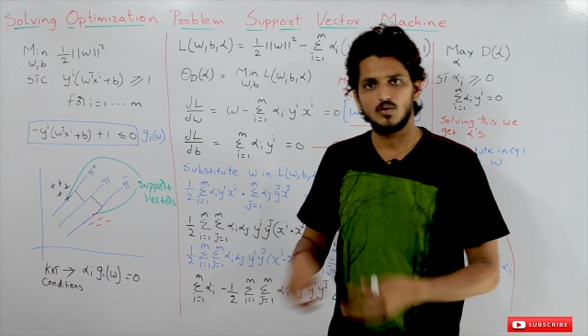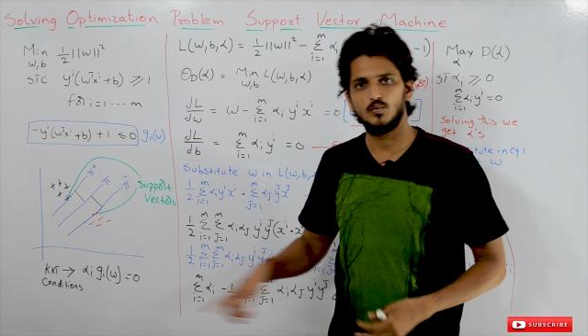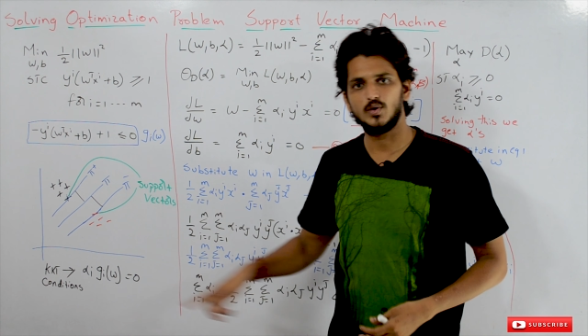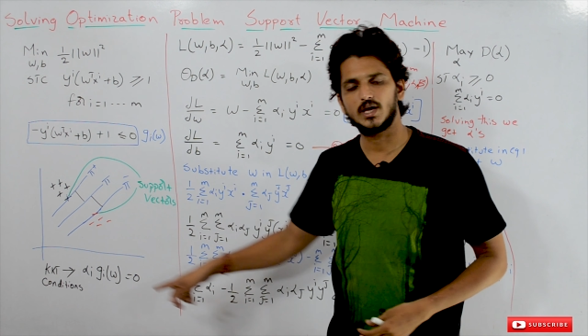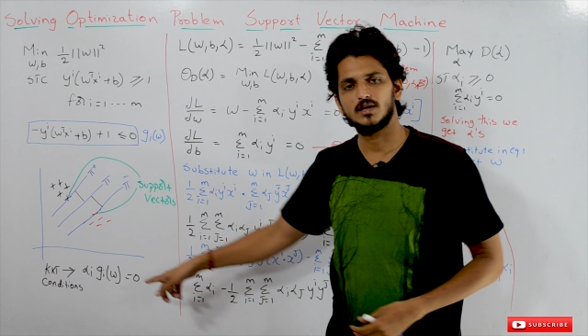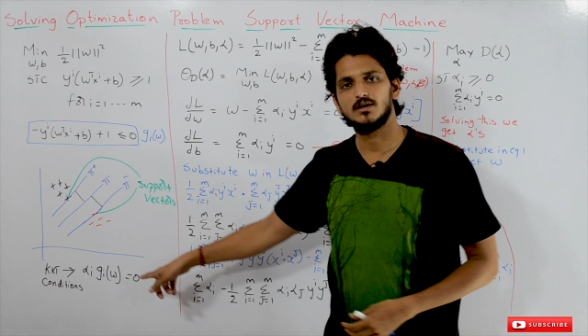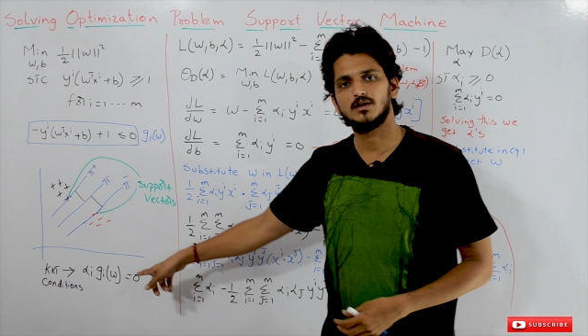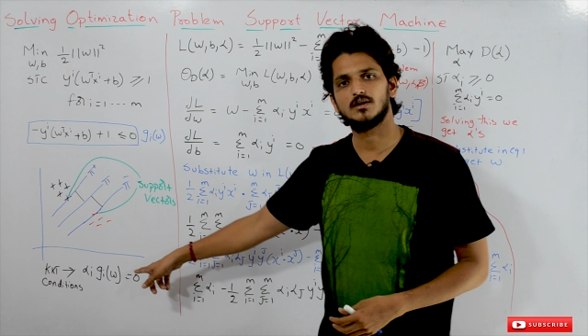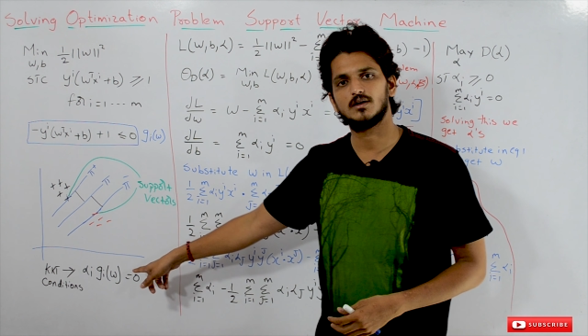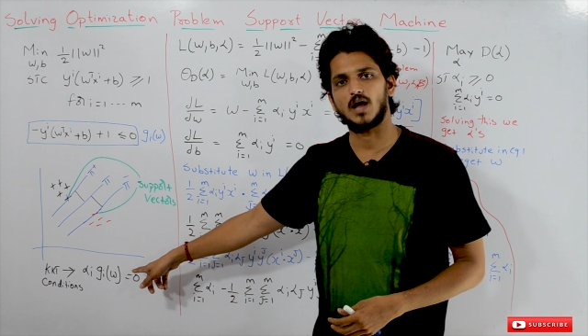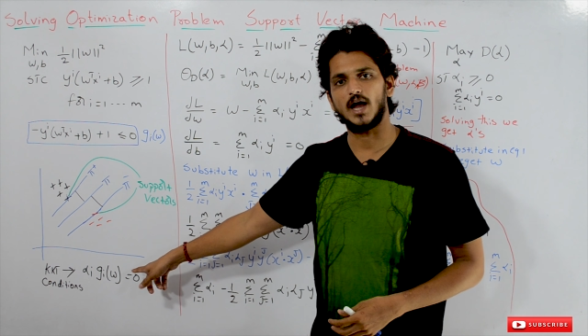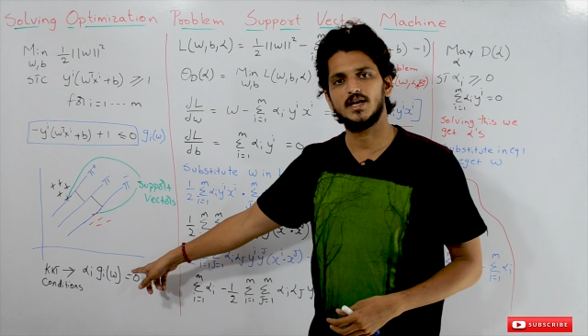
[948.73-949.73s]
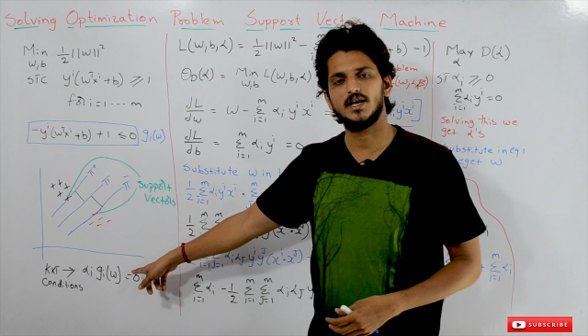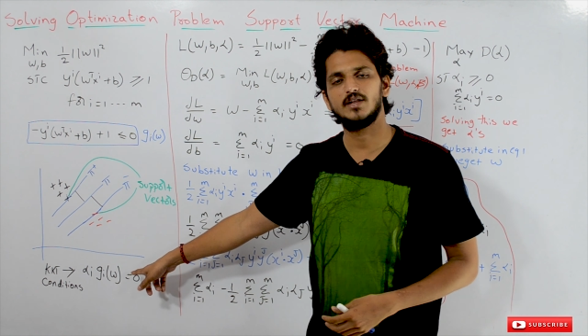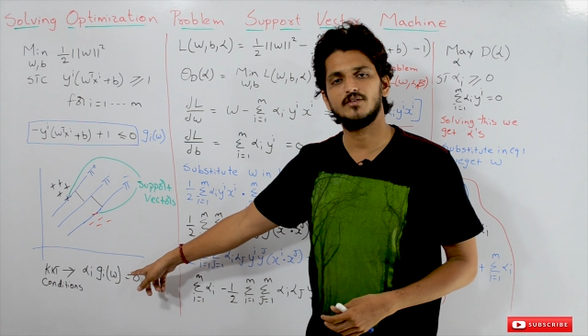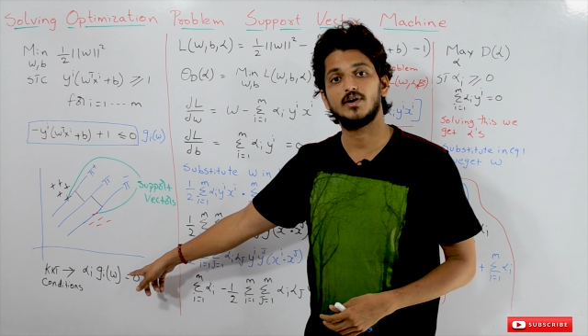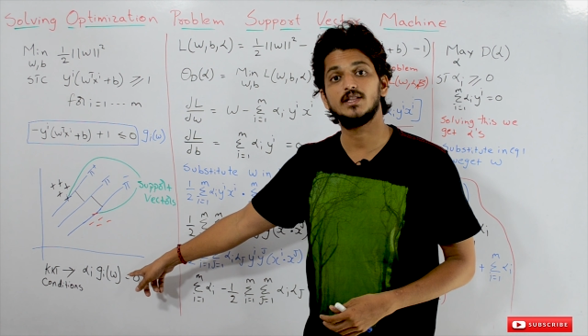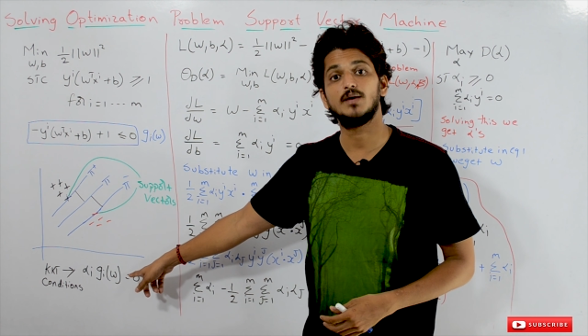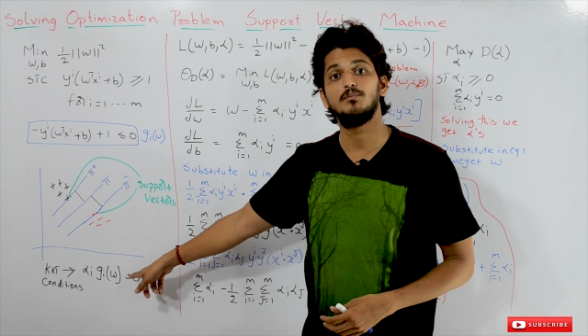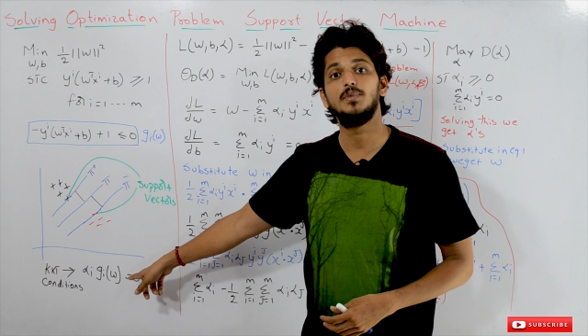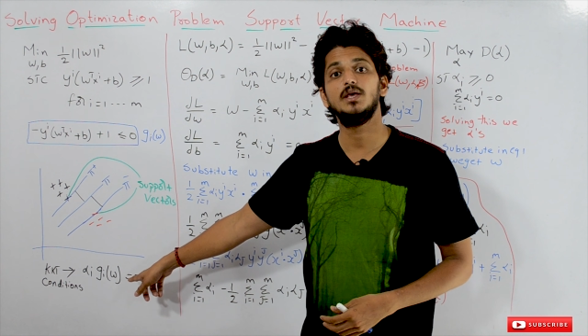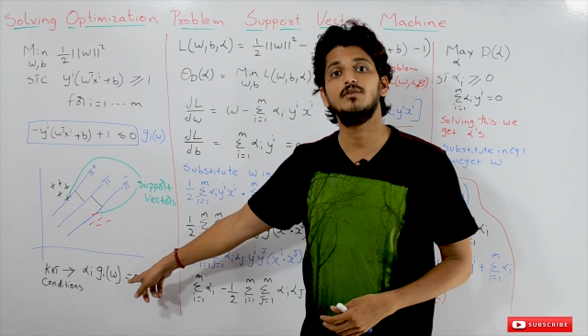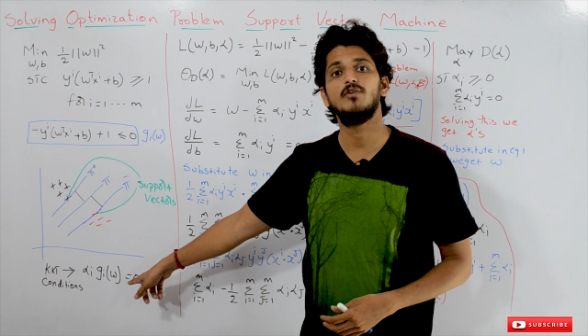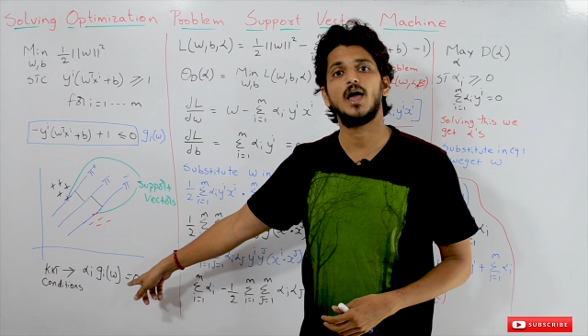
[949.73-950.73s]
We can identify the
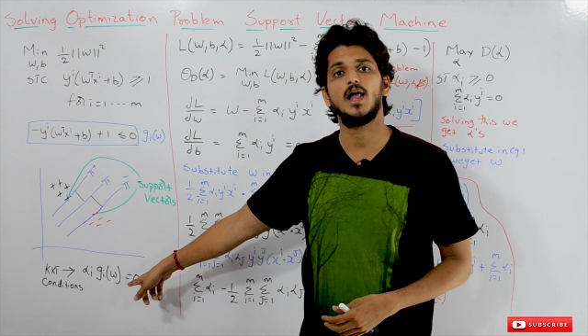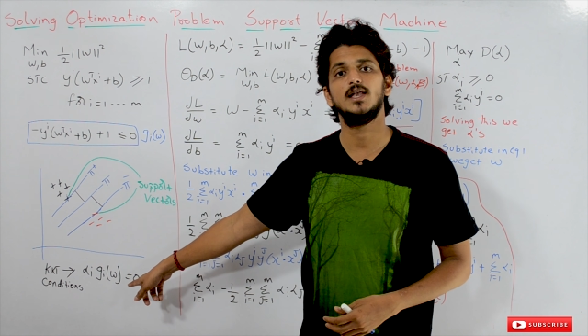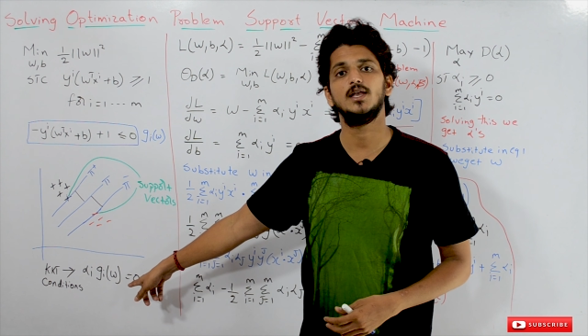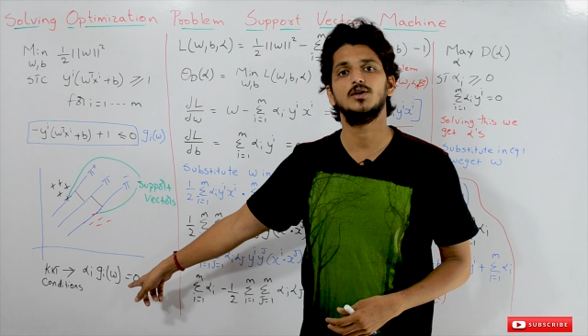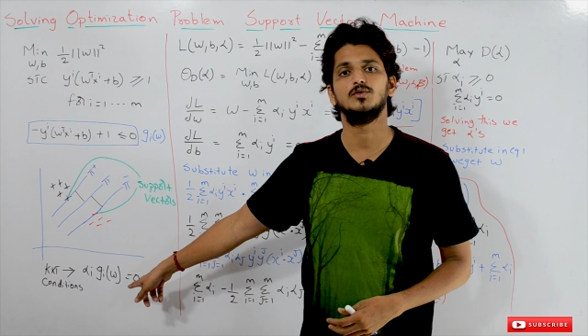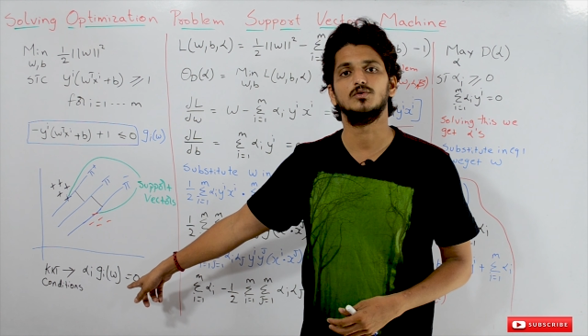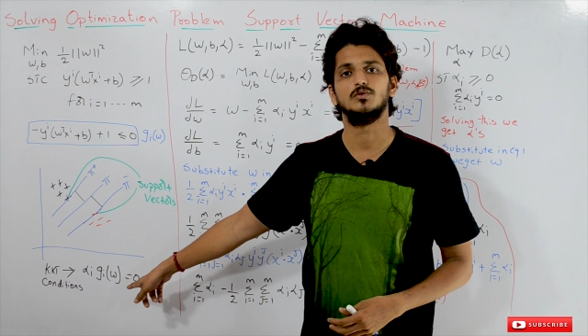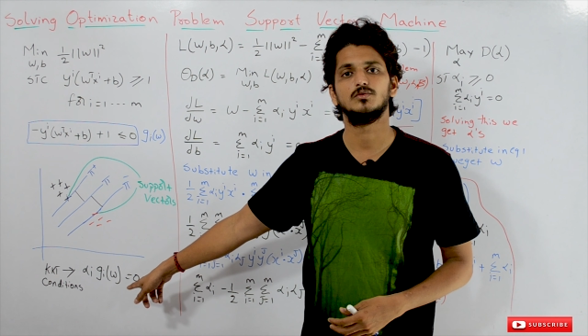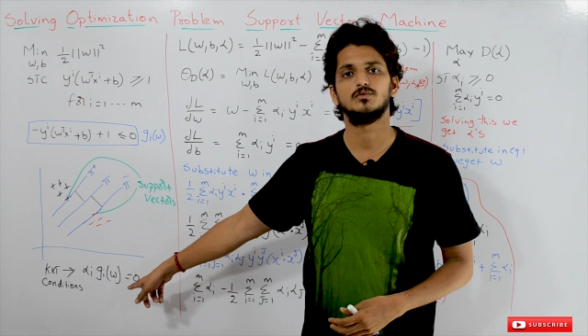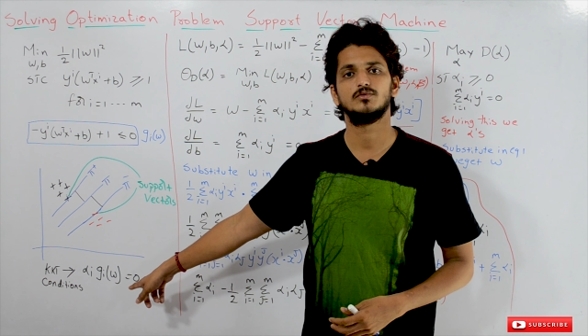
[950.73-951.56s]
B value